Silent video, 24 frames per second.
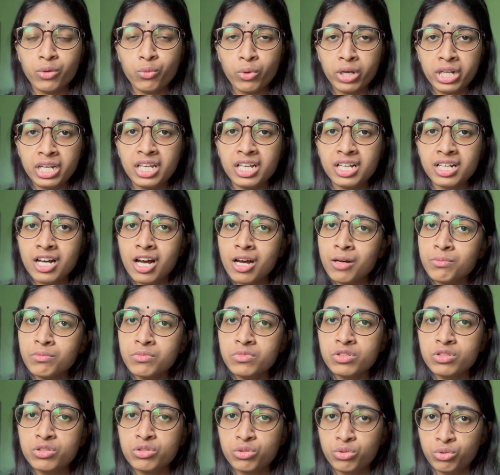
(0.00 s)
when it
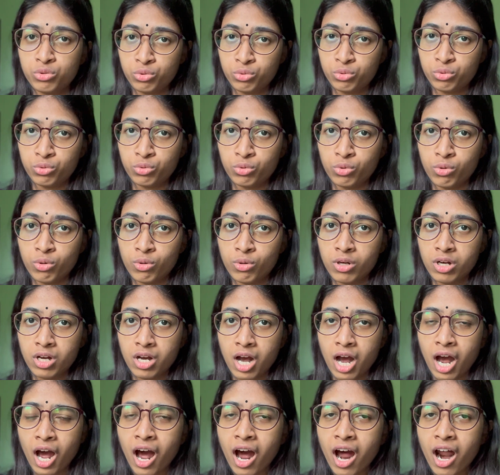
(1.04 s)
comes to
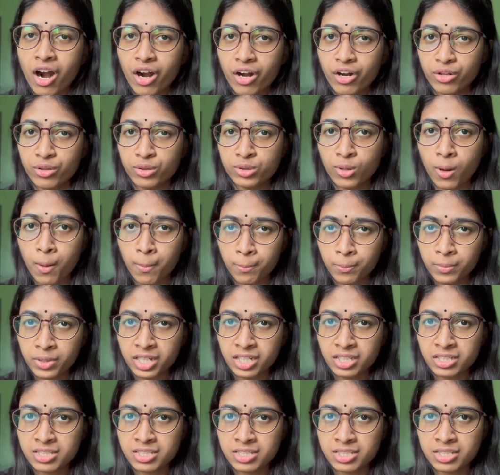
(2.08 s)
hard
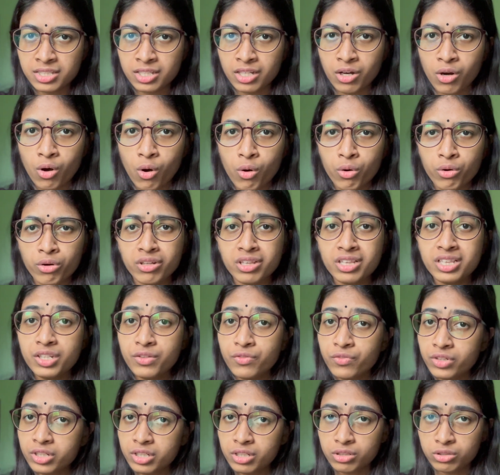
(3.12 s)
topics or
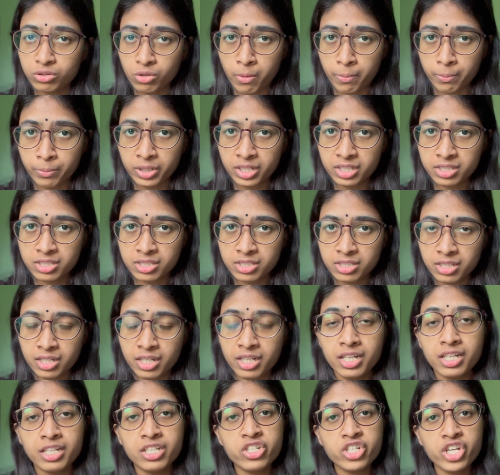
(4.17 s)
difficult topics,
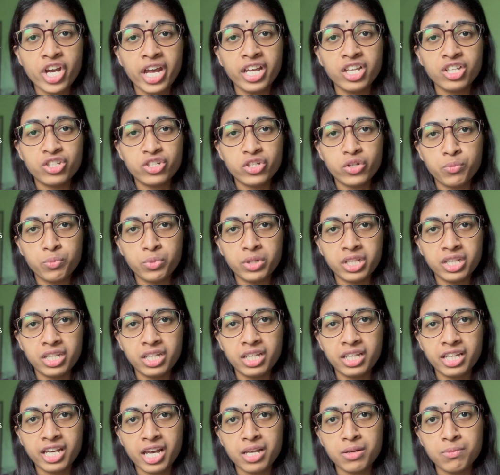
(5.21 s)

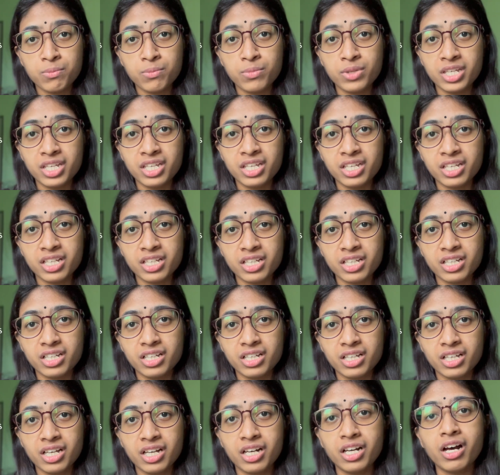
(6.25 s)
ChatGPT can be
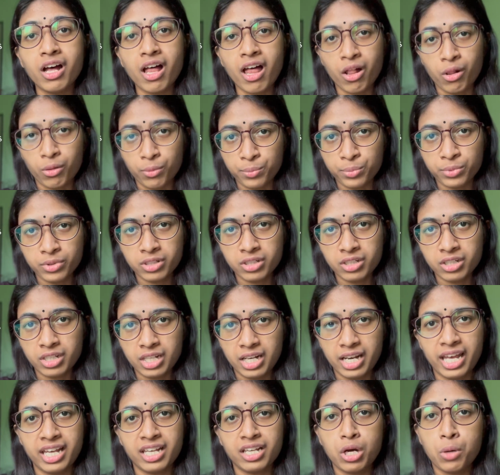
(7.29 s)
a help,
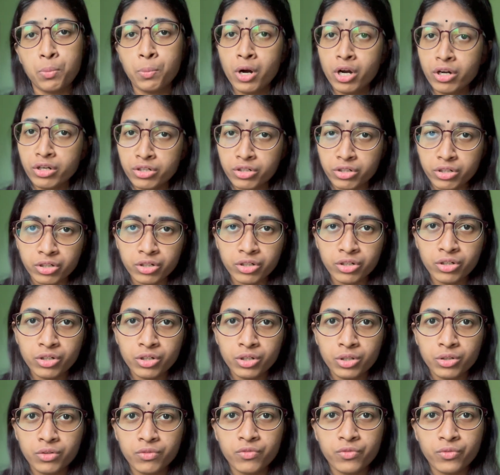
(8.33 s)
like a partner
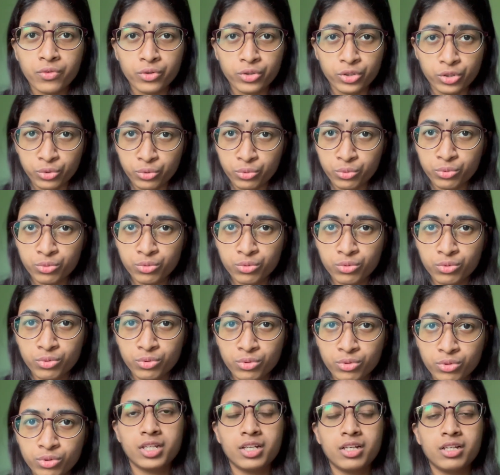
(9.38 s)
for you.
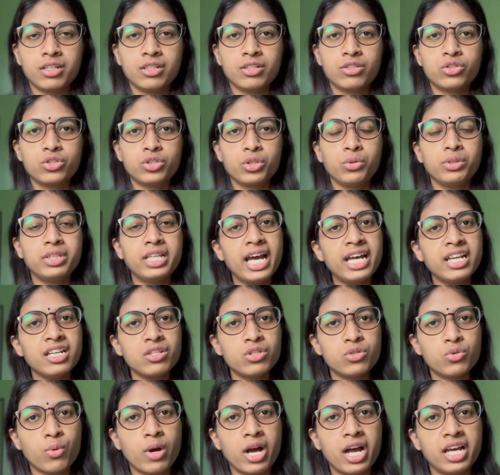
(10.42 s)
So that
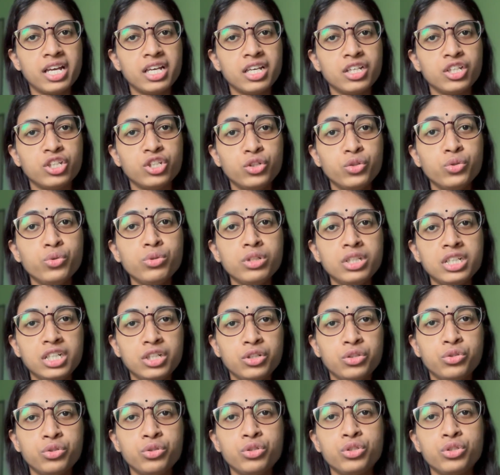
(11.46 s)
is why you need to